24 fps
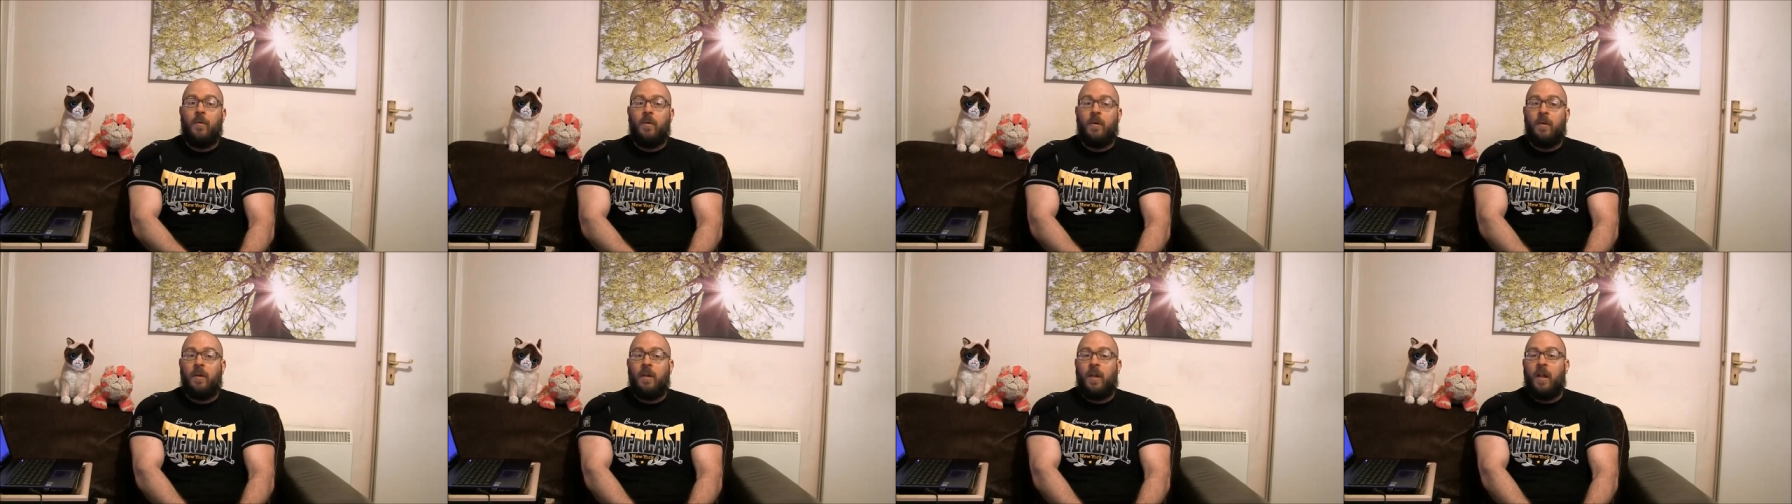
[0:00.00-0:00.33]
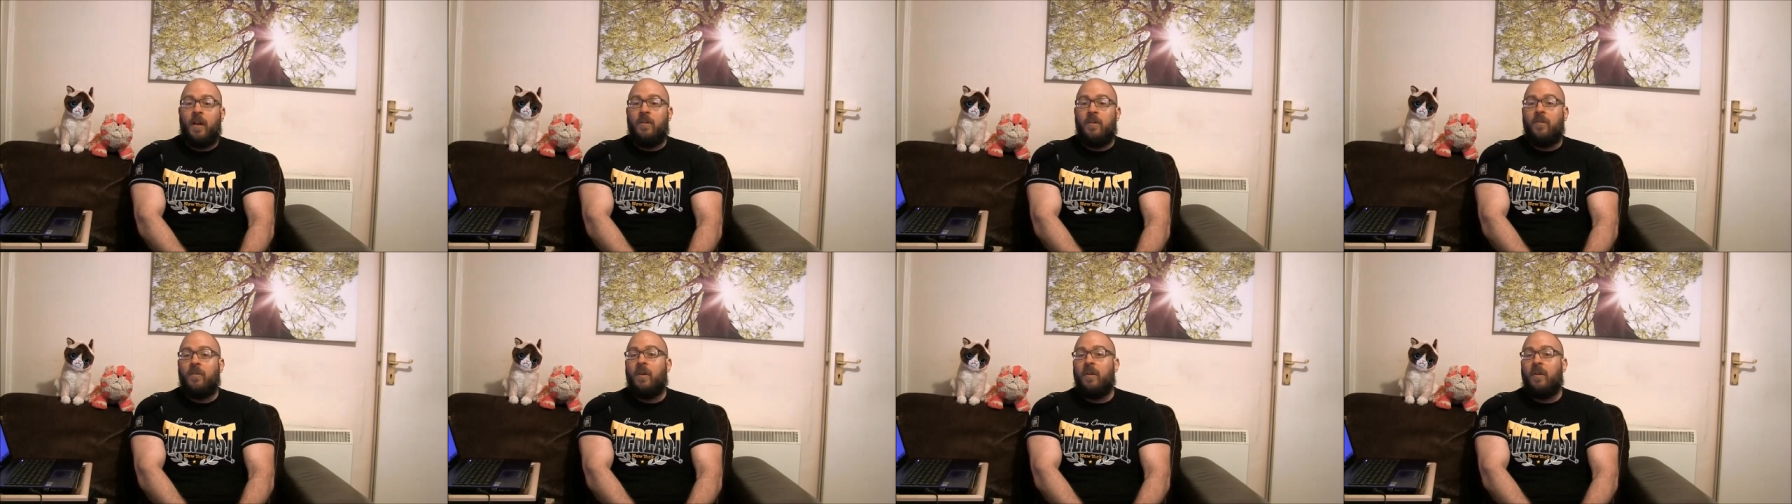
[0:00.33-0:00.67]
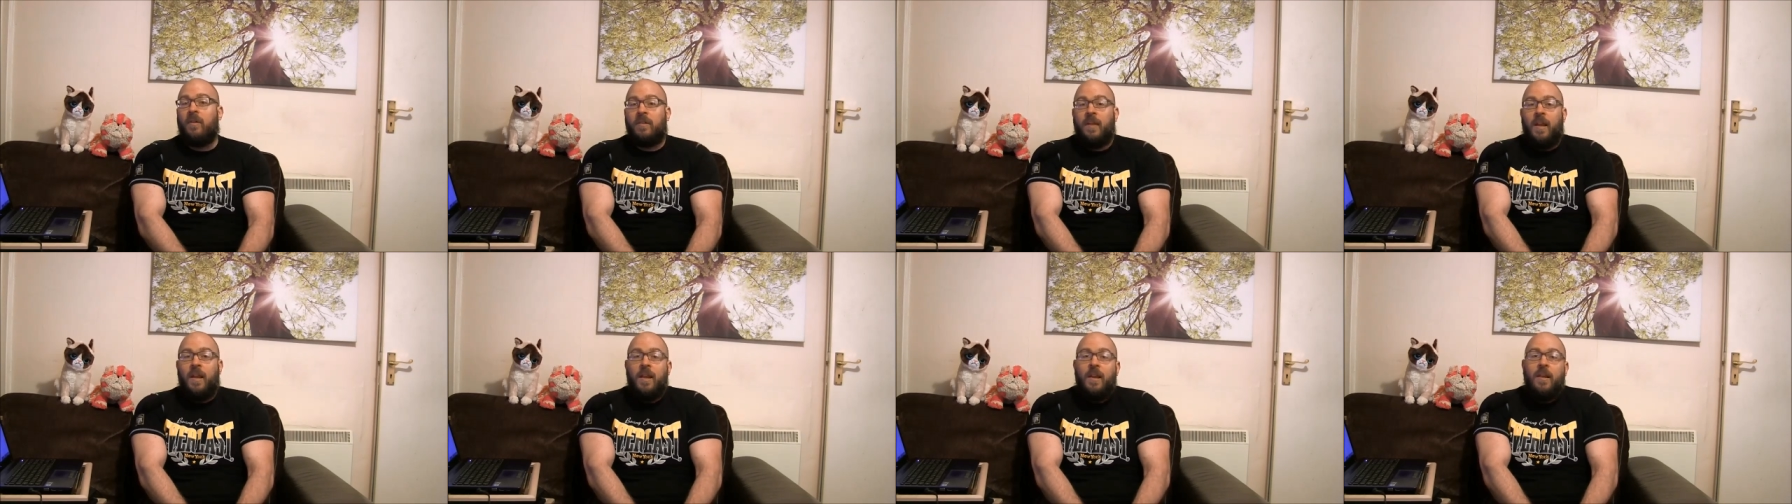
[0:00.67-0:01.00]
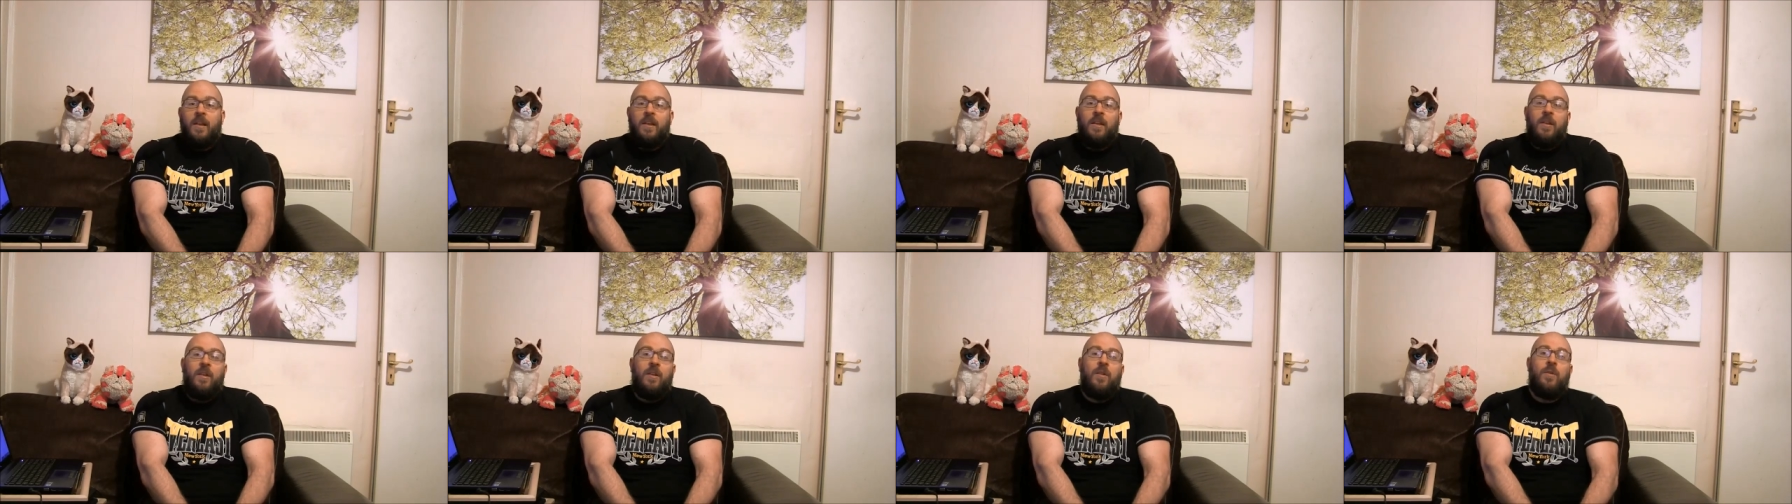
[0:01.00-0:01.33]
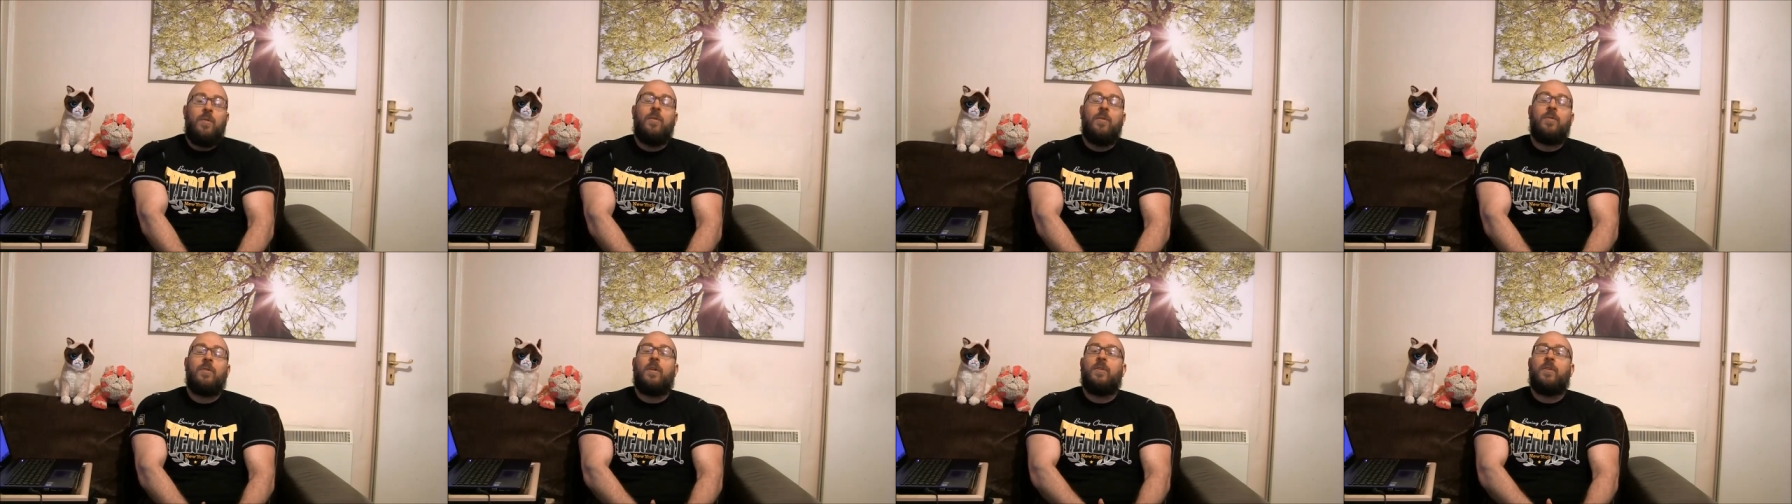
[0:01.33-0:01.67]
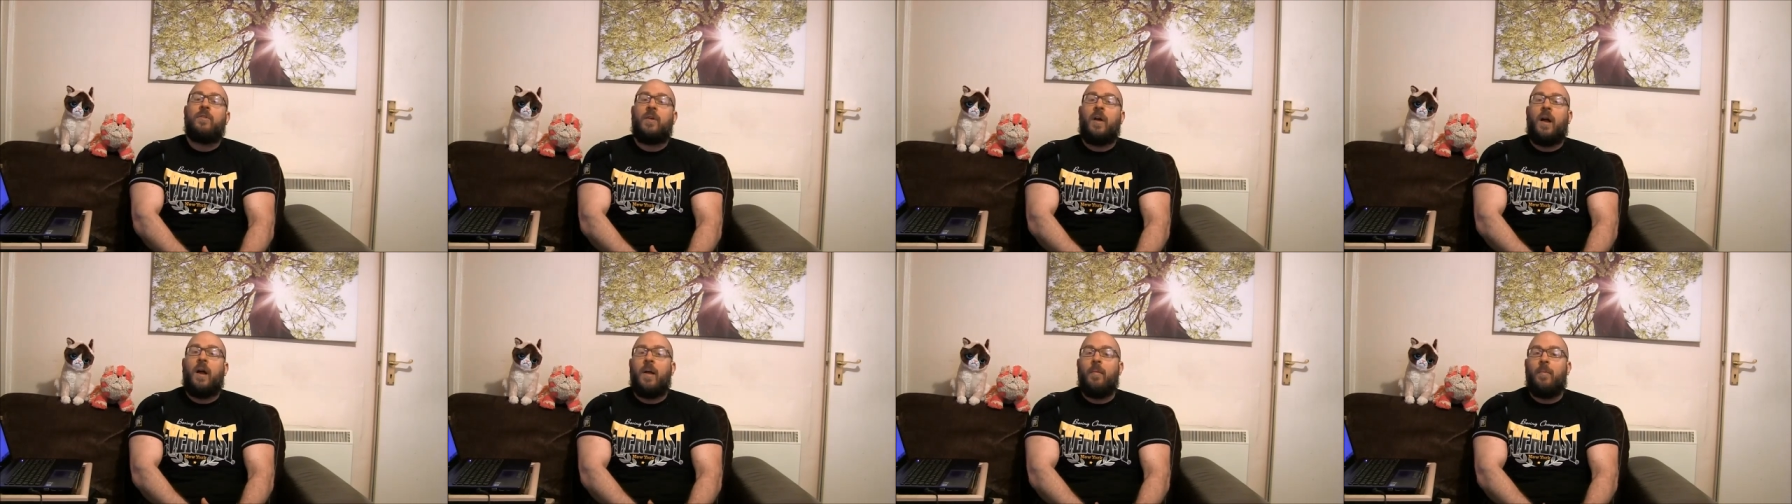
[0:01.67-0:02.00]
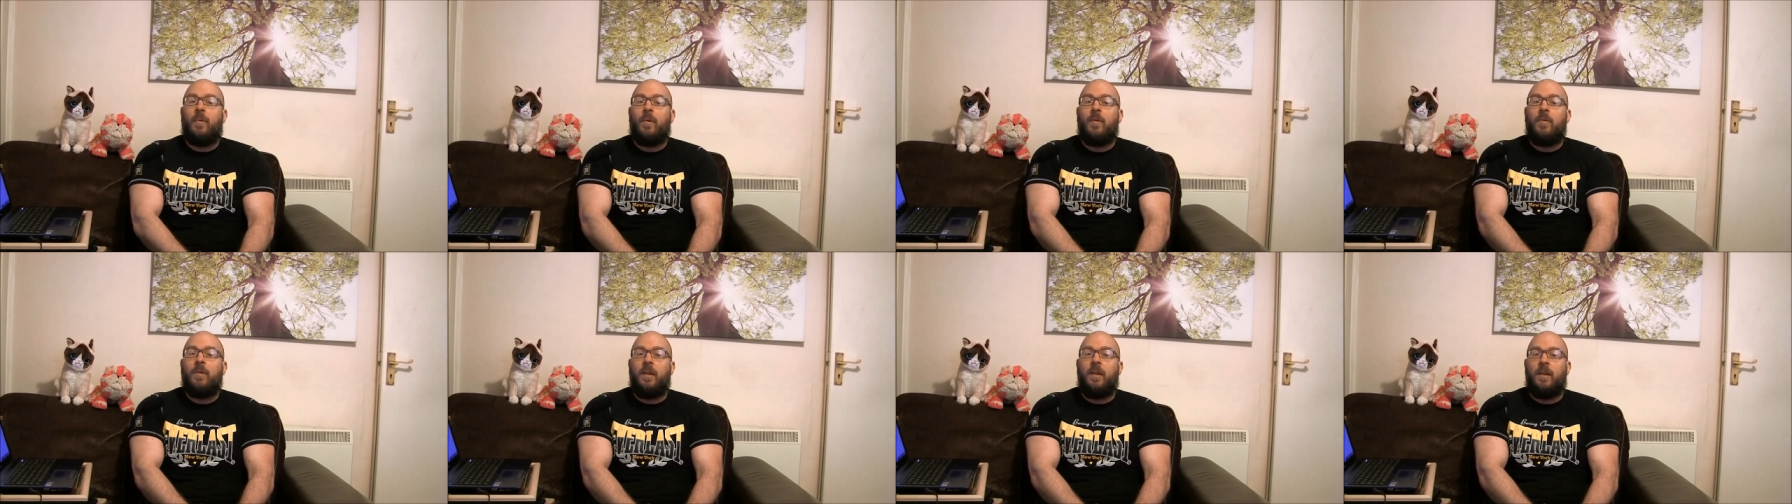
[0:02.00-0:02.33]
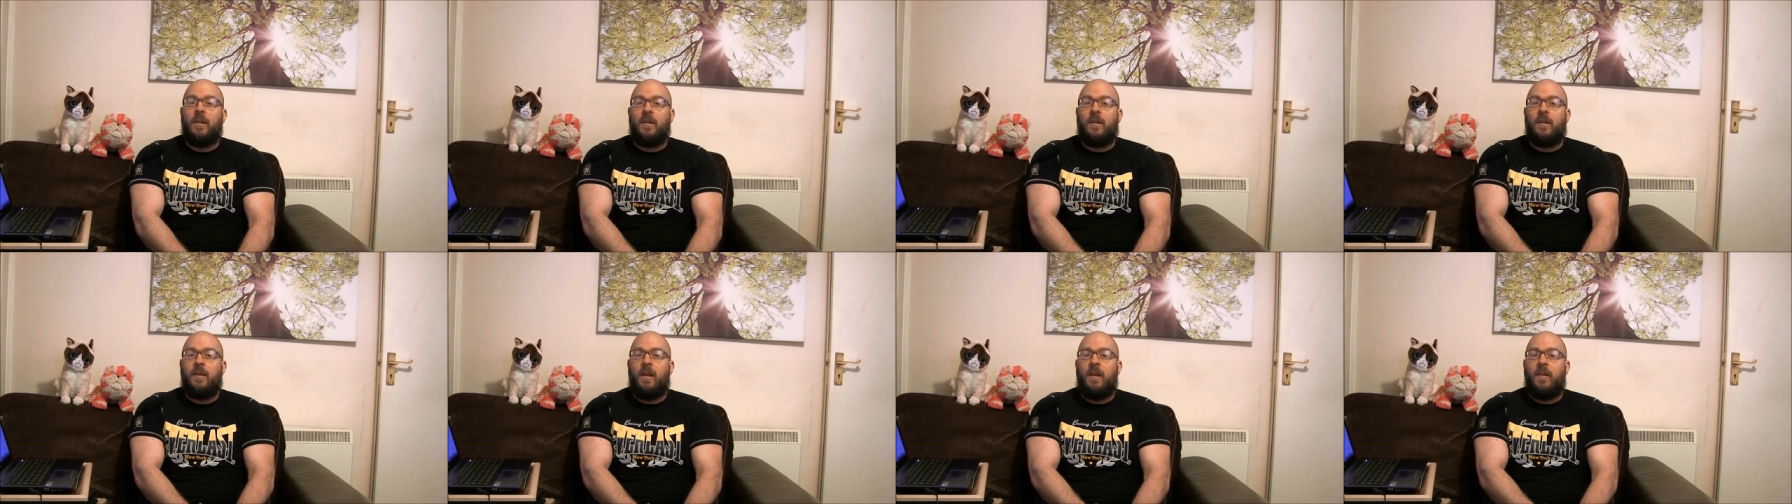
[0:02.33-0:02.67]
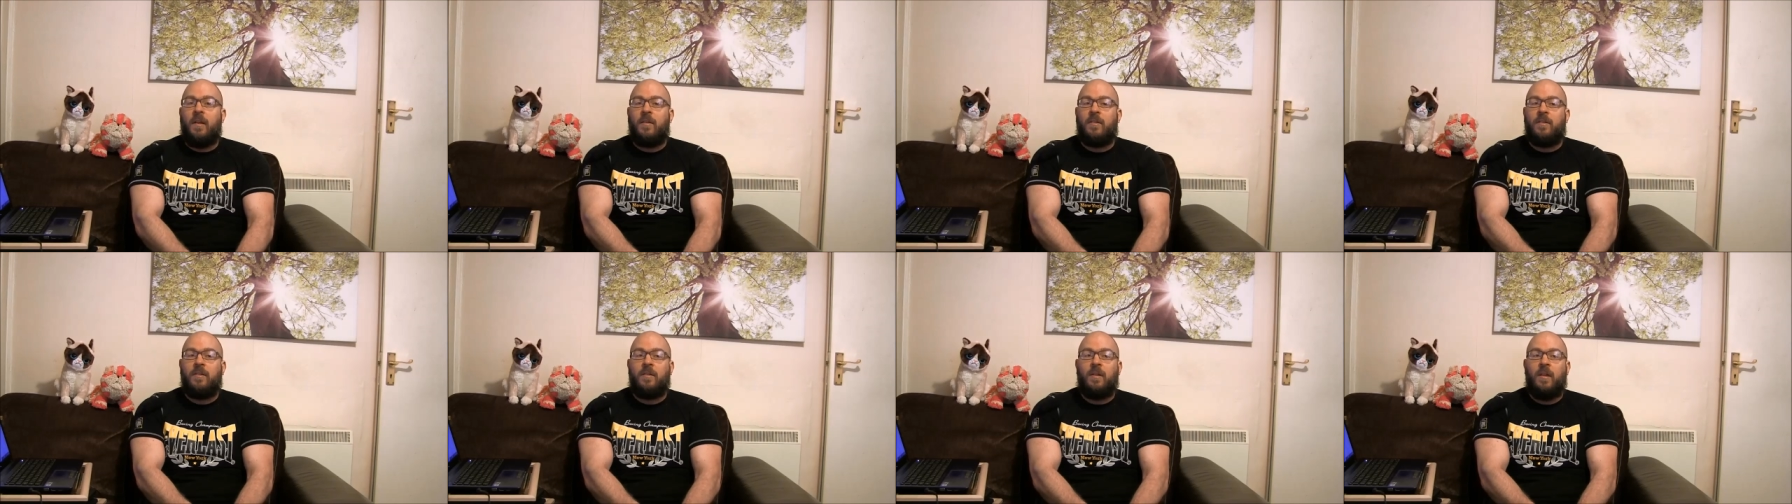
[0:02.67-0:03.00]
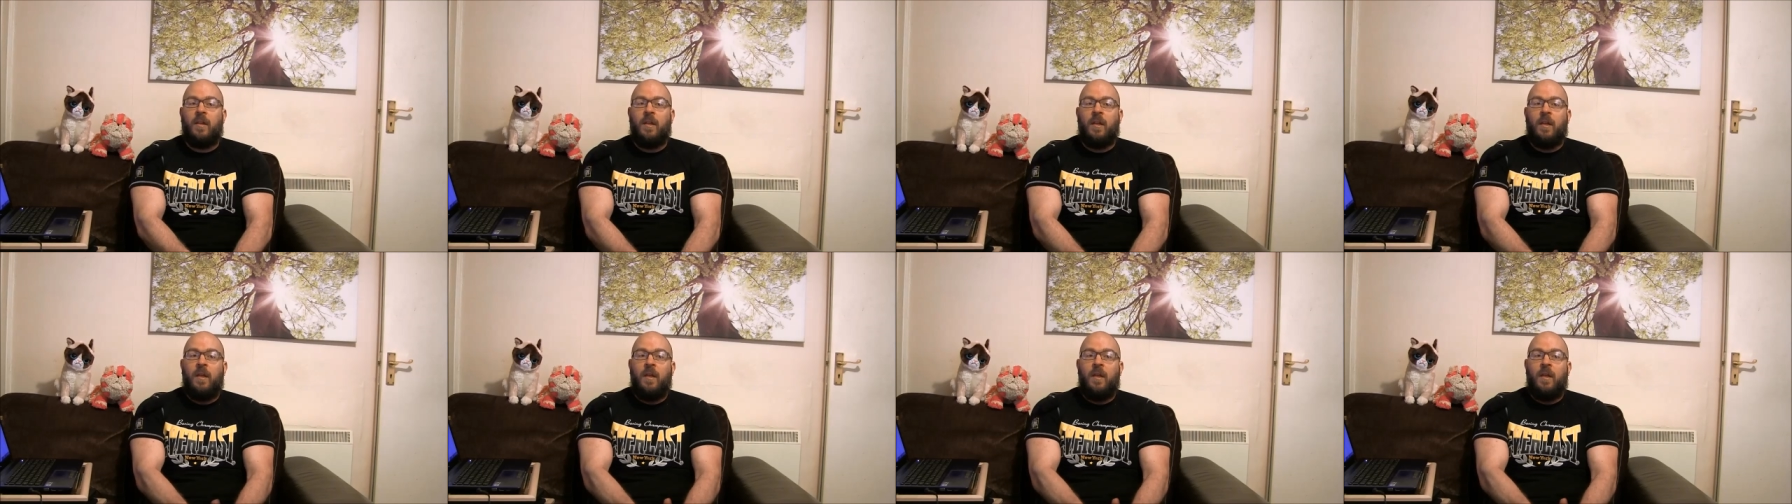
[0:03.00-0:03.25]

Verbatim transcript: were on a lot of drugs they didn't use ultra high protein intakes